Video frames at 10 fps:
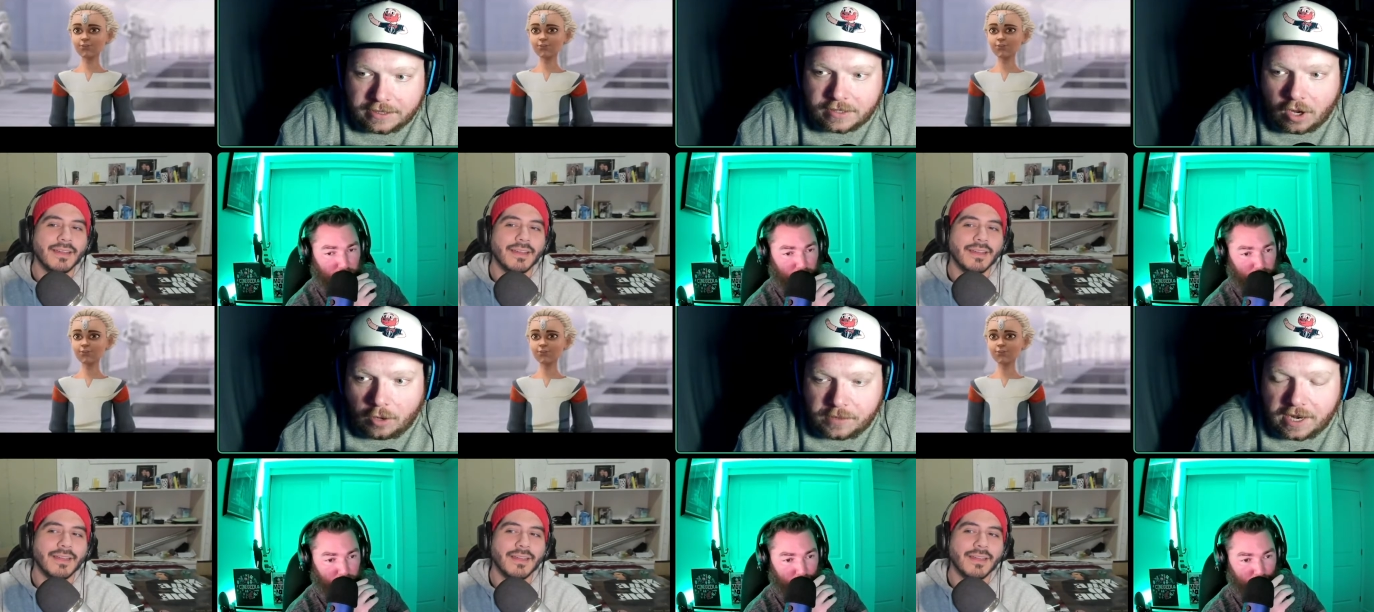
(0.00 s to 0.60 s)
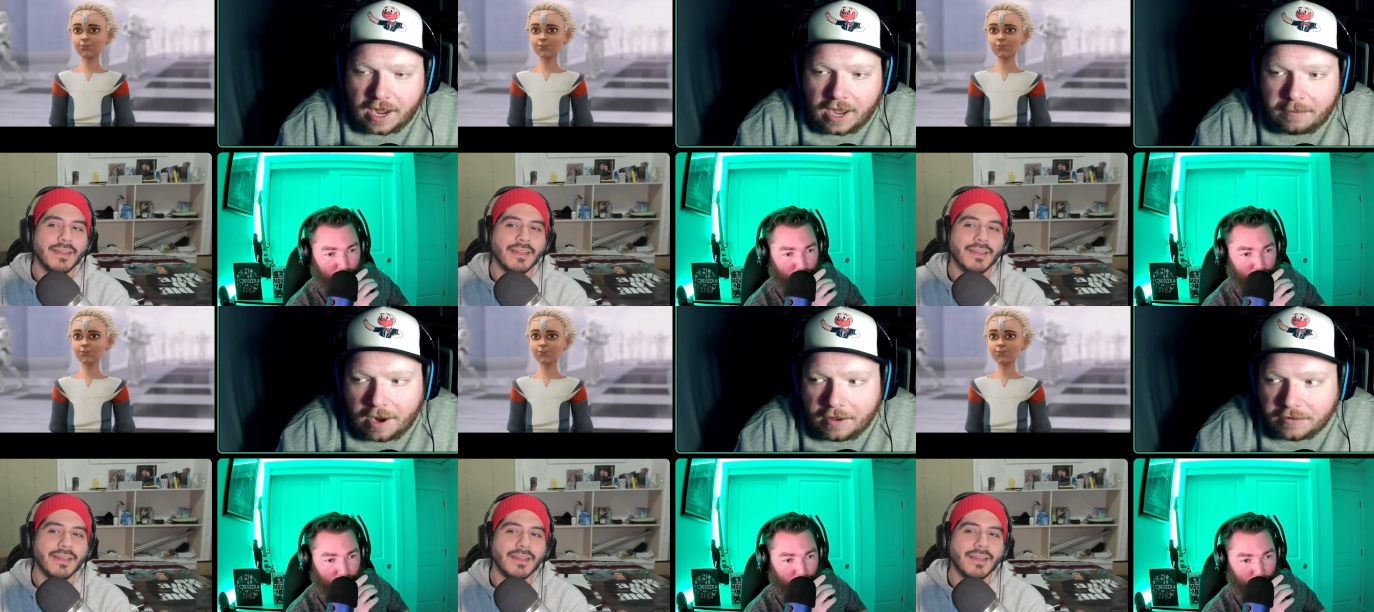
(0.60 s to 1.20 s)
Speaker 1: sculpted
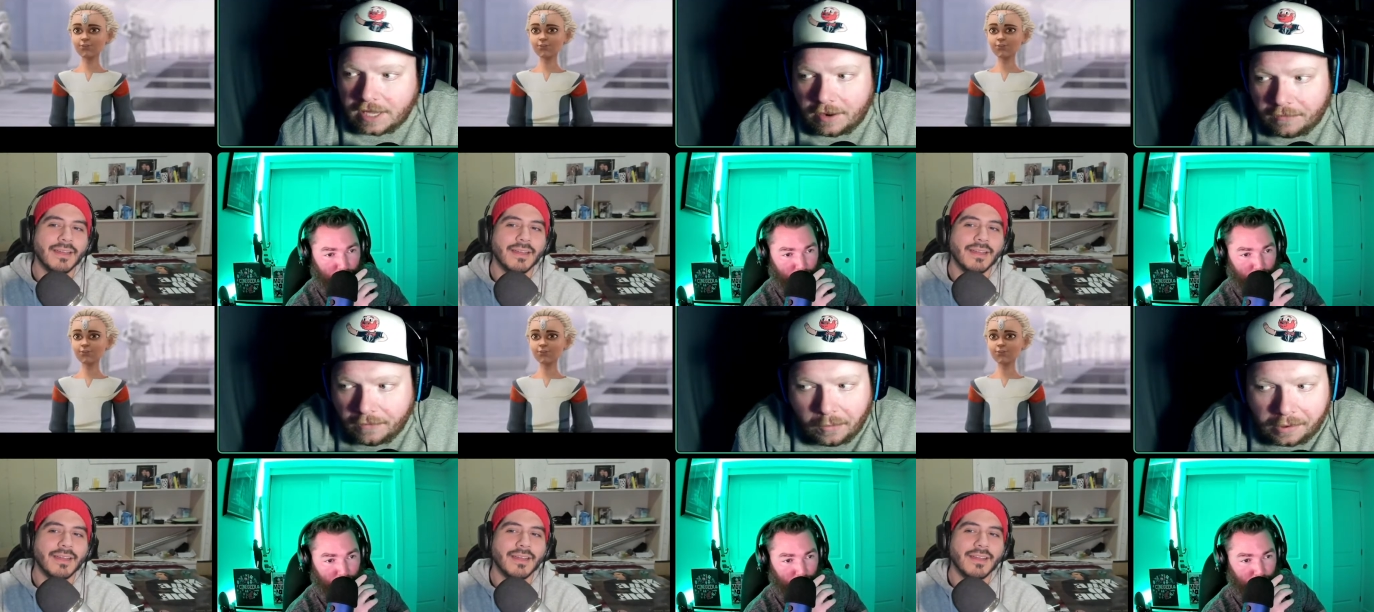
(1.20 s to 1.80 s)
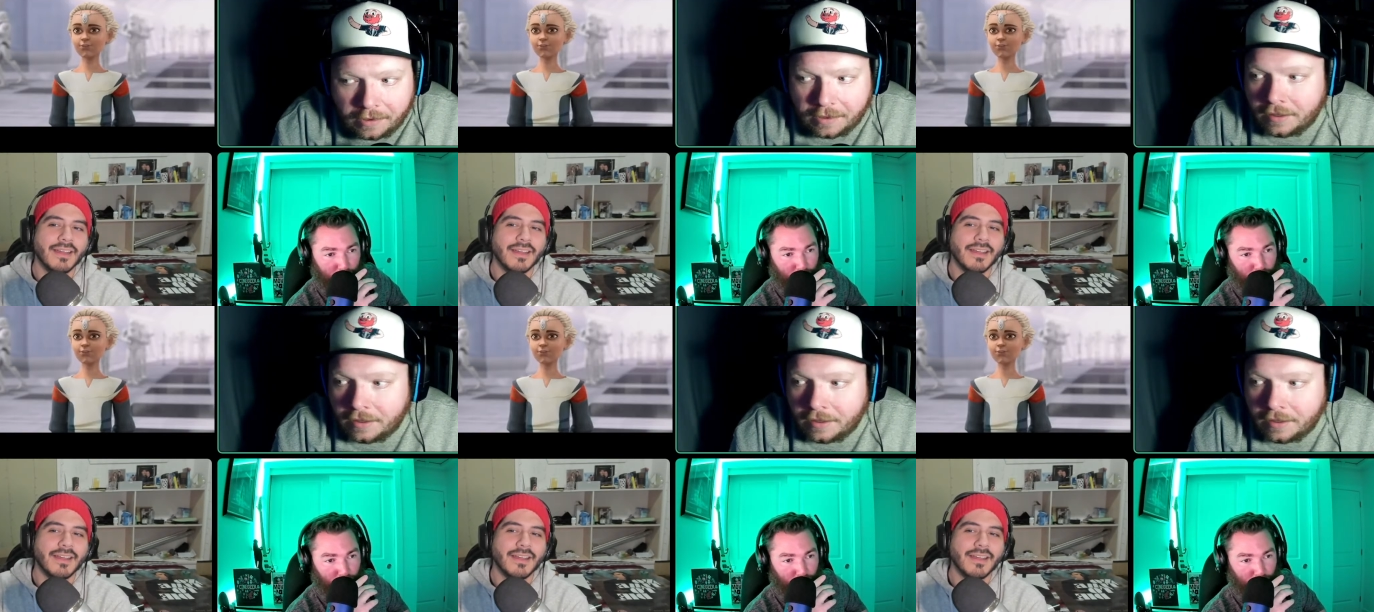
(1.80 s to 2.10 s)
eyebrows out of 4.